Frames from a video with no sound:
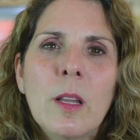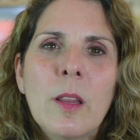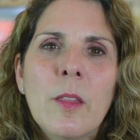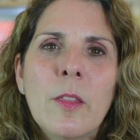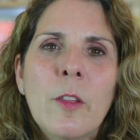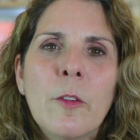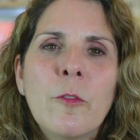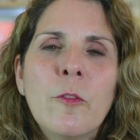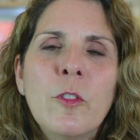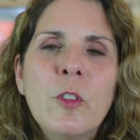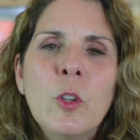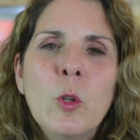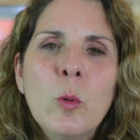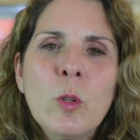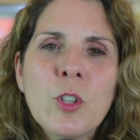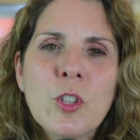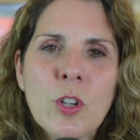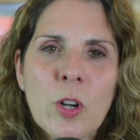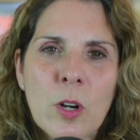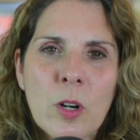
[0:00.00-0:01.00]
the
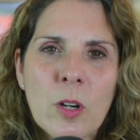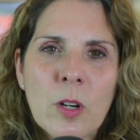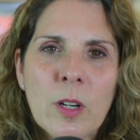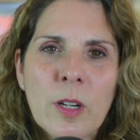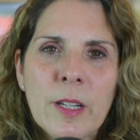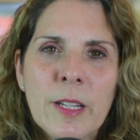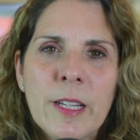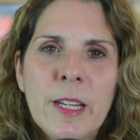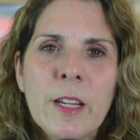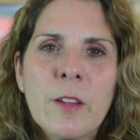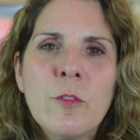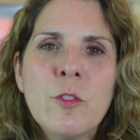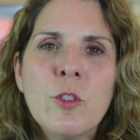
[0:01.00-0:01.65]
future gives